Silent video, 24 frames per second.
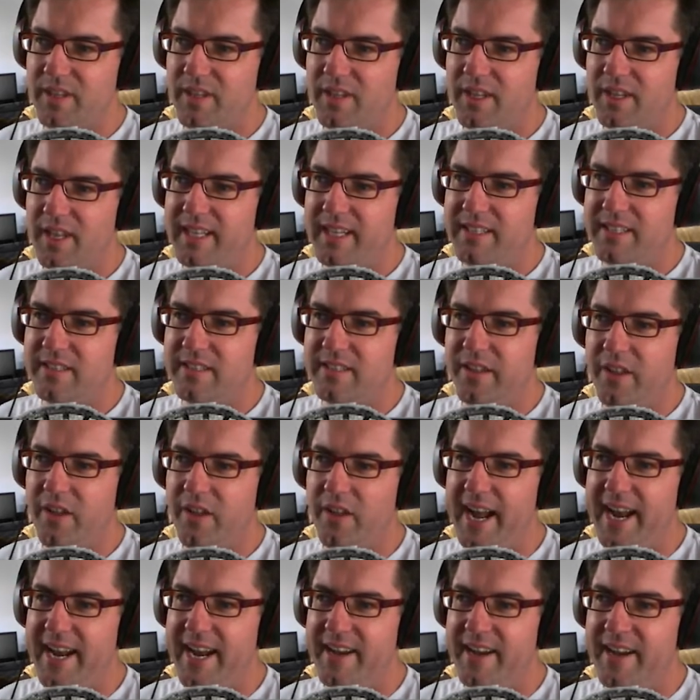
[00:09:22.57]
it's
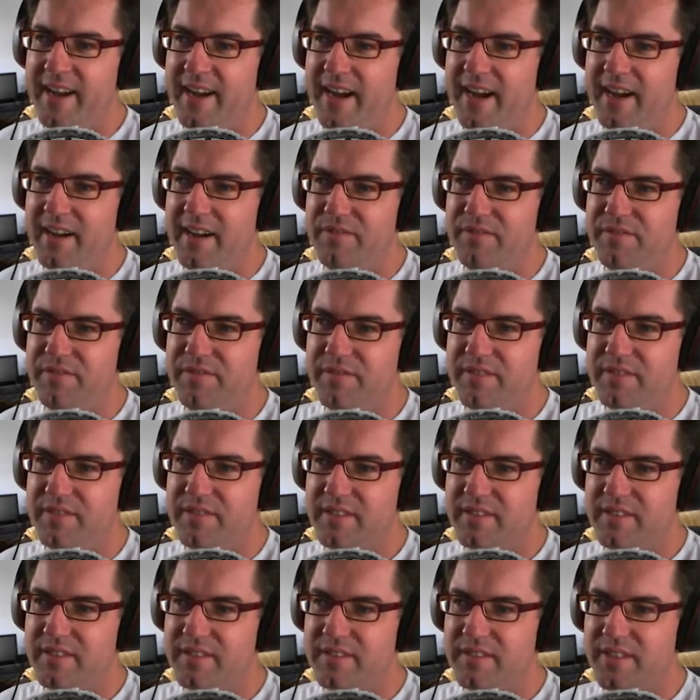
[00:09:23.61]
light enough,
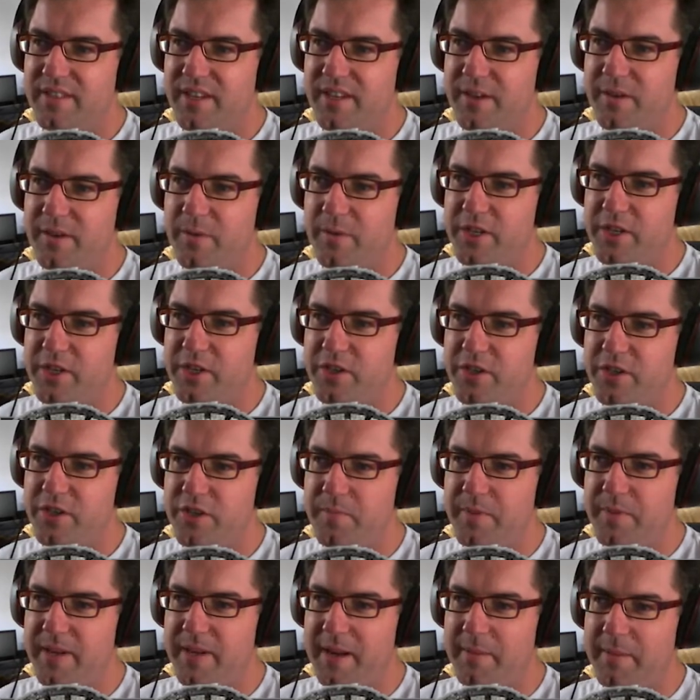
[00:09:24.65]
so we
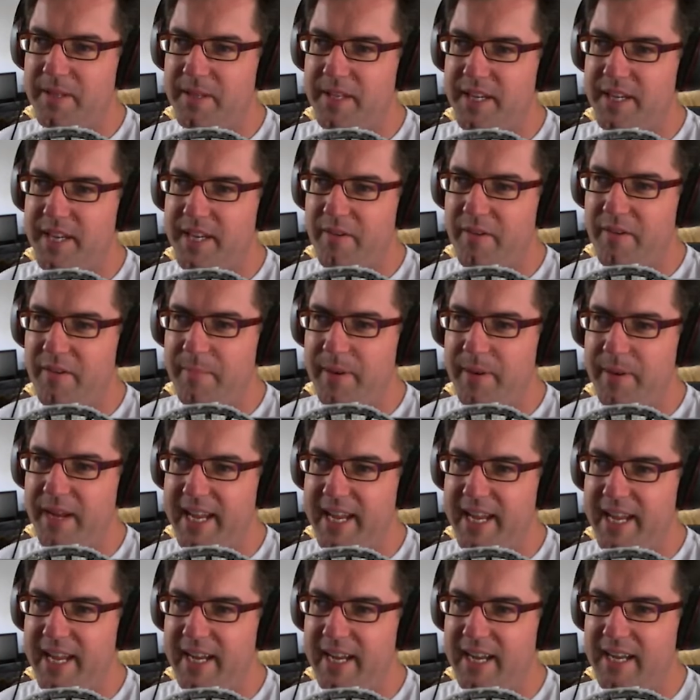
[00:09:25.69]
should be able to go up
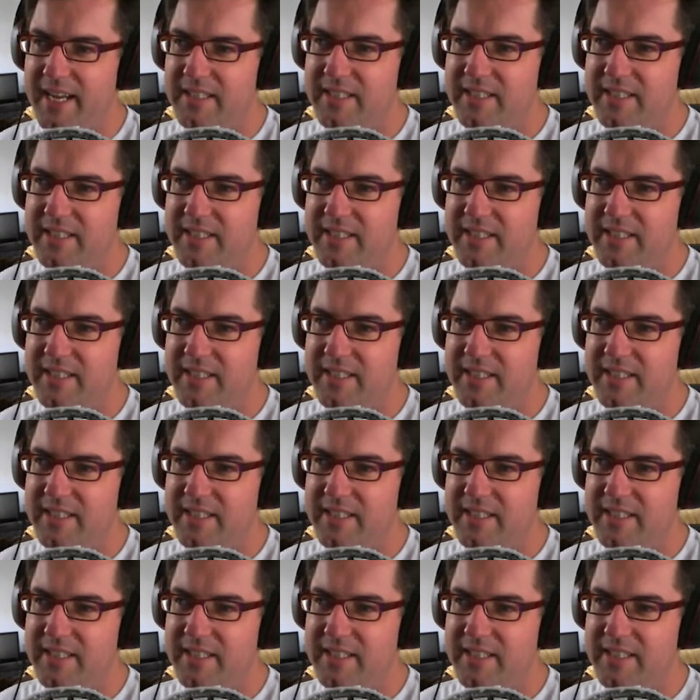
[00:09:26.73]
here.